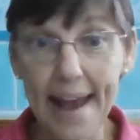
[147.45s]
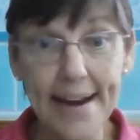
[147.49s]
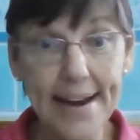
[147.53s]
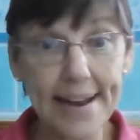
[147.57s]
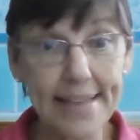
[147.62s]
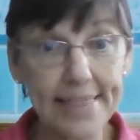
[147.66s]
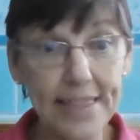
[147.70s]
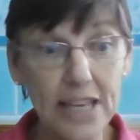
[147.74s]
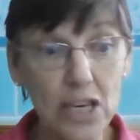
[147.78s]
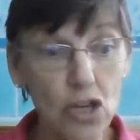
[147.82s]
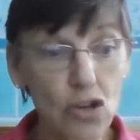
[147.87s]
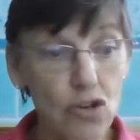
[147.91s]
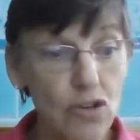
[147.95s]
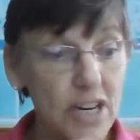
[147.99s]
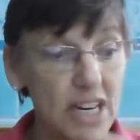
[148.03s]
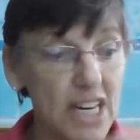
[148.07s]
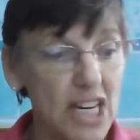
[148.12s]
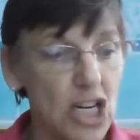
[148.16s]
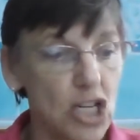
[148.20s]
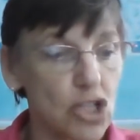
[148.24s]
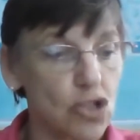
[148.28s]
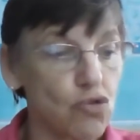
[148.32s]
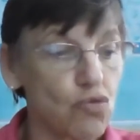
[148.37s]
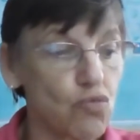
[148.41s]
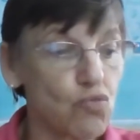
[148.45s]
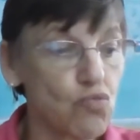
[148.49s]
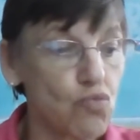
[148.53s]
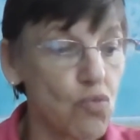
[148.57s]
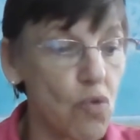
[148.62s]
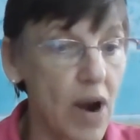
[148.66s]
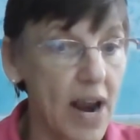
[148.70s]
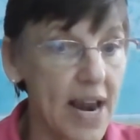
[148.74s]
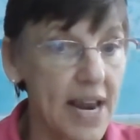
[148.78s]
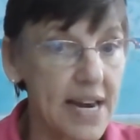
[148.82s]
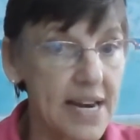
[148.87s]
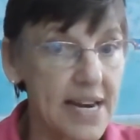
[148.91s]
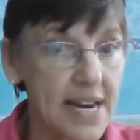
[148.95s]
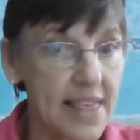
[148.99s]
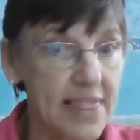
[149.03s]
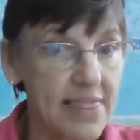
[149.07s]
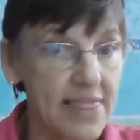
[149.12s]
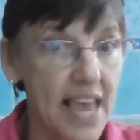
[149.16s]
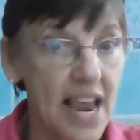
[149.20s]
anything you need is right